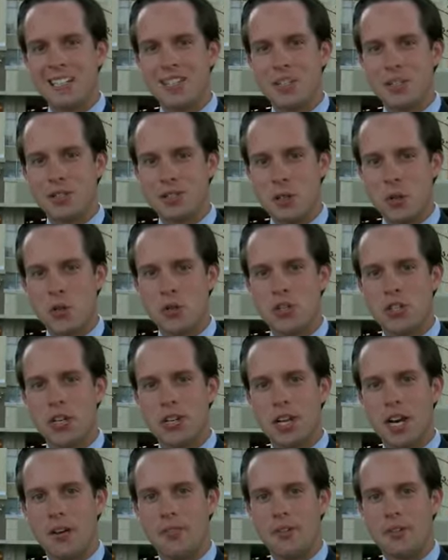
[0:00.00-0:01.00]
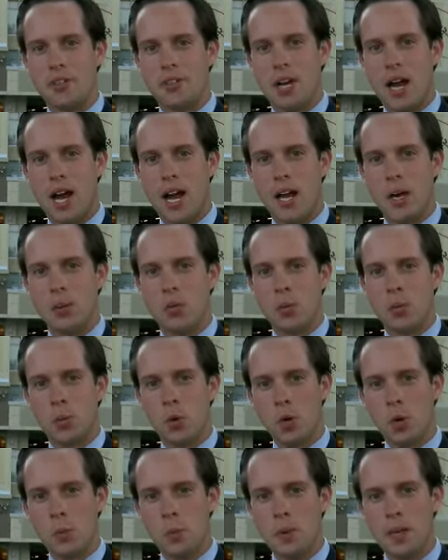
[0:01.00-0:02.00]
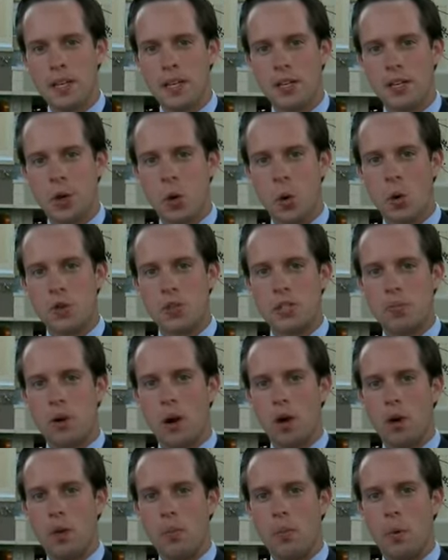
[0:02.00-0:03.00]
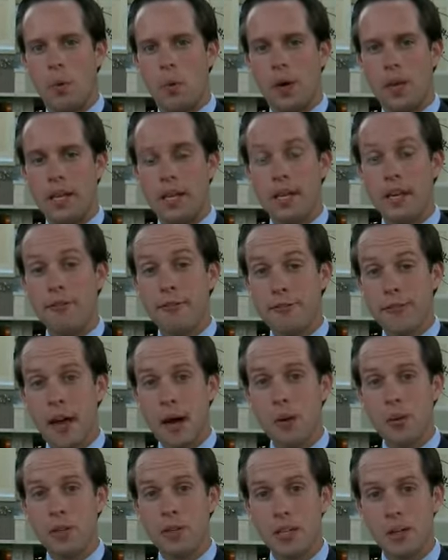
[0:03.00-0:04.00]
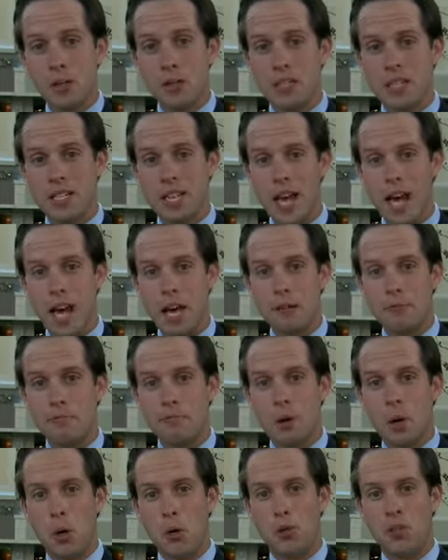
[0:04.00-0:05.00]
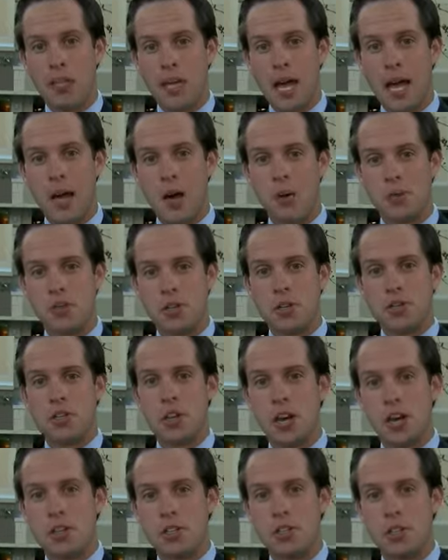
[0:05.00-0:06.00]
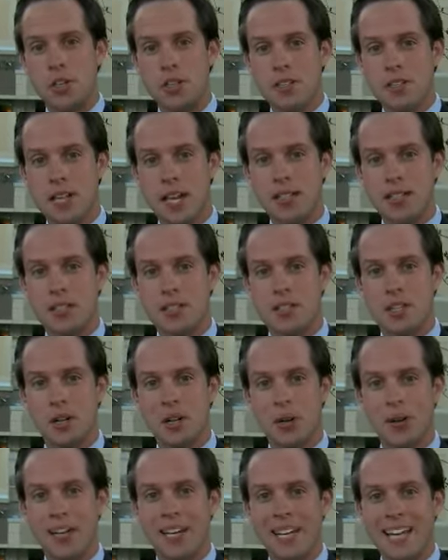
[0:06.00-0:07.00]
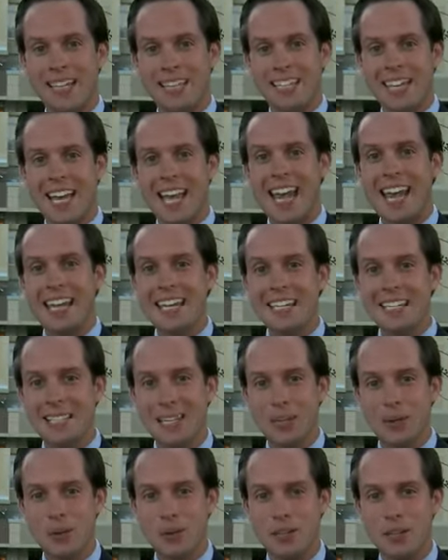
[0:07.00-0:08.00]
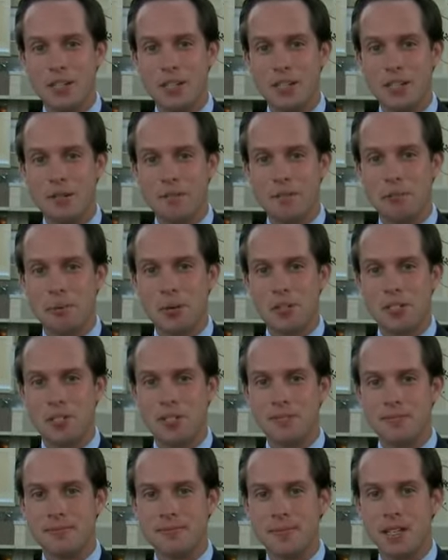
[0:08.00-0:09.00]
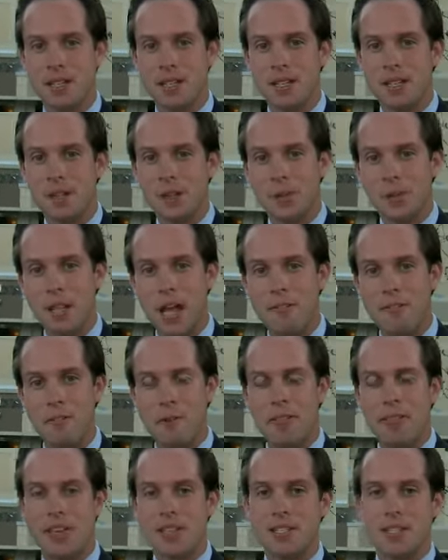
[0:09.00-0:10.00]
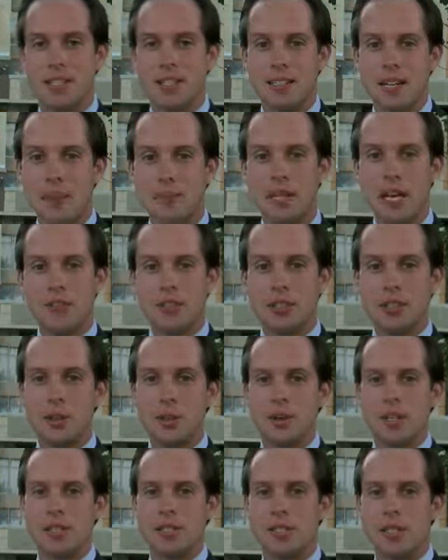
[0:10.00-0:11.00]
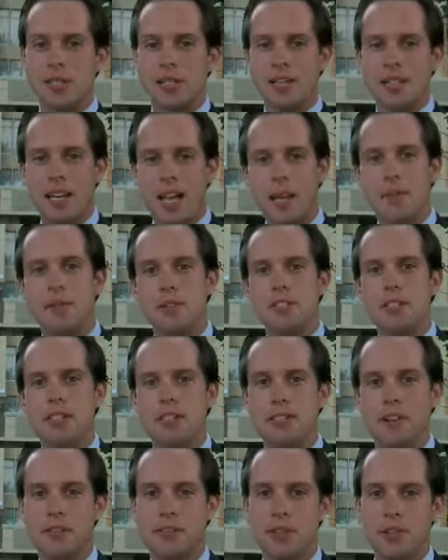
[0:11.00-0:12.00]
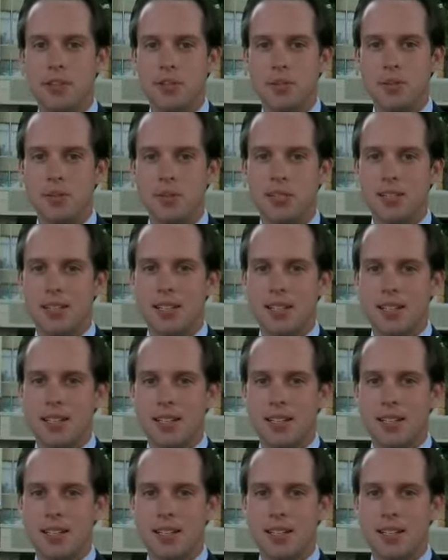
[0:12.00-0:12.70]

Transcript: and desertion of a child, will be in court tomorrow morning. If found guilty on both counts, a judge could sentence her to eight years in prison. We're live in Bethesda. I'm Kevin Lewis, A B C seven News.